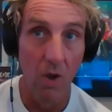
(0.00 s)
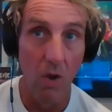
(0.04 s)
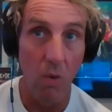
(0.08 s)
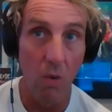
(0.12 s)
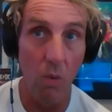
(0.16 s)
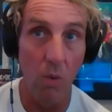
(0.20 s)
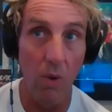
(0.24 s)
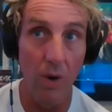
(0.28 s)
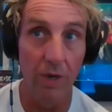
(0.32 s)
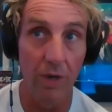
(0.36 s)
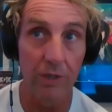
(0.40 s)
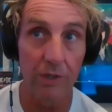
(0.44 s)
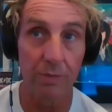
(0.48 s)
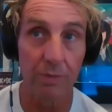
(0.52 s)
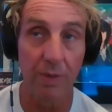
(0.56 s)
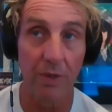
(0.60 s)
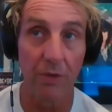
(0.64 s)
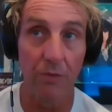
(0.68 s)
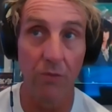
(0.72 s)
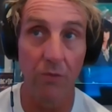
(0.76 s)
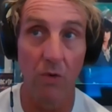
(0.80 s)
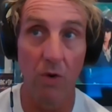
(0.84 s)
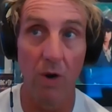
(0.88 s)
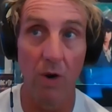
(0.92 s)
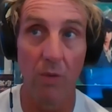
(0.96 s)
Whereas
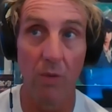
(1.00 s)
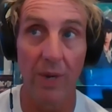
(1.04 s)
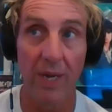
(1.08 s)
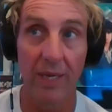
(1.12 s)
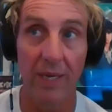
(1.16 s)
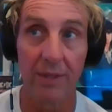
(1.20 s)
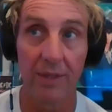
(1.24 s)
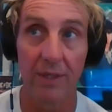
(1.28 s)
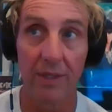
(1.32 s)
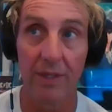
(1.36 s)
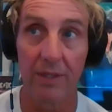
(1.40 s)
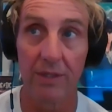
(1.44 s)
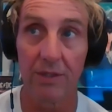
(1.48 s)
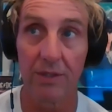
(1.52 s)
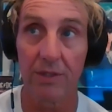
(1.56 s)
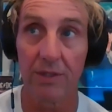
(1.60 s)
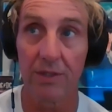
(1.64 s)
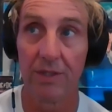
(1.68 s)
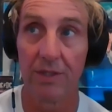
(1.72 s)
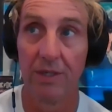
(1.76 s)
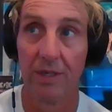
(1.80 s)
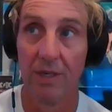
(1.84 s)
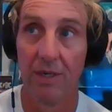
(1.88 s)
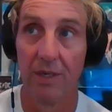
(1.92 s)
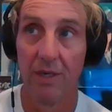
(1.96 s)
before we had these
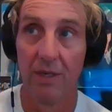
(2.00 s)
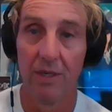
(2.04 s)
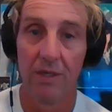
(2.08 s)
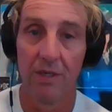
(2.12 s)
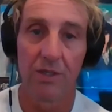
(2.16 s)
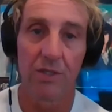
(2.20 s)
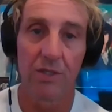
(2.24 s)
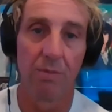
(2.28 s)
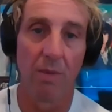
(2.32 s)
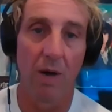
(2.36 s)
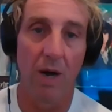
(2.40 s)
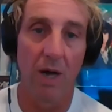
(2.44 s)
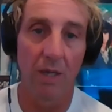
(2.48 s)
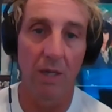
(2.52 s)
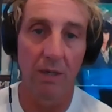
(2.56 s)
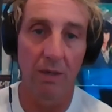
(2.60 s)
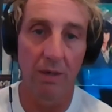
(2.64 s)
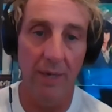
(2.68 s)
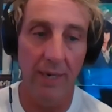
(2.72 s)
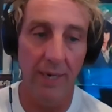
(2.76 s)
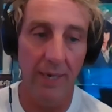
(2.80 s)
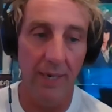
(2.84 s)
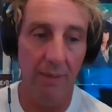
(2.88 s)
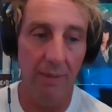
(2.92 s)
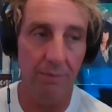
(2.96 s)
smaller
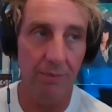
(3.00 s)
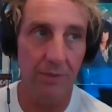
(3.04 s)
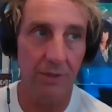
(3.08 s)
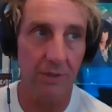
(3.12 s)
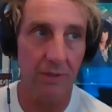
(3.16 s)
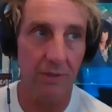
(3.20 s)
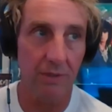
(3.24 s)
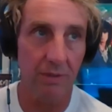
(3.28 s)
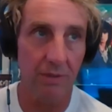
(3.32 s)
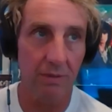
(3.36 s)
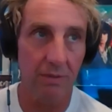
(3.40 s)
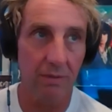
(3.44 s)
amps,